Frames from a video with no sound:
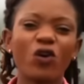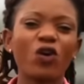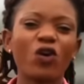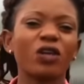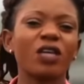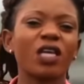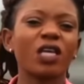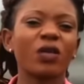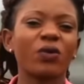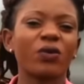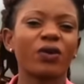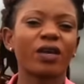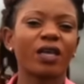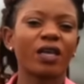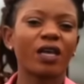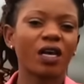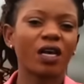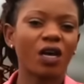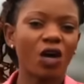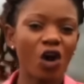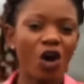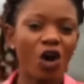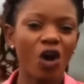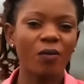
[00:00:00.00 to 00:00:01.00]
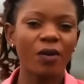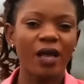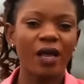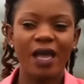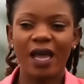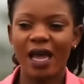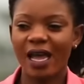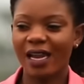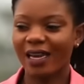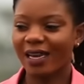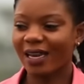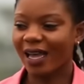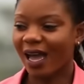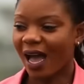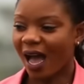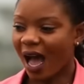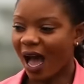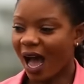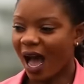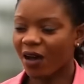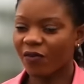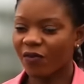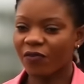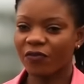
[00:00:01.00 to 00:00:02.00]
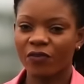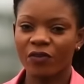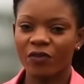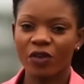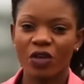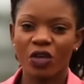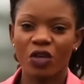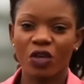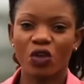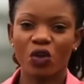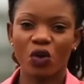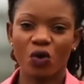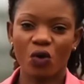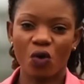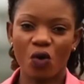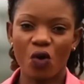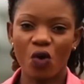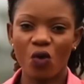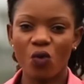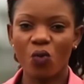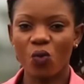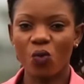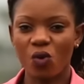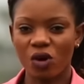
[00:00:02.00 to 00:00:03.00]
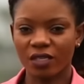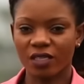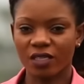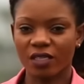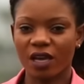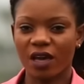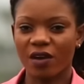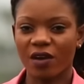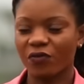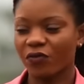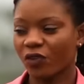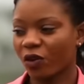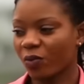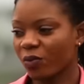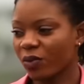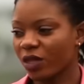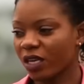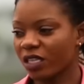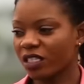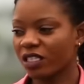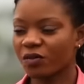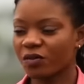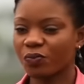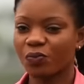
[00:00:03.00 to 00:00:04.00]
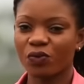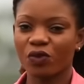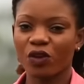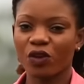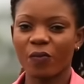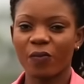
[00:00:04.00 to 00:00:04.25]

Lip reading: only you can come and have your own water from this Pool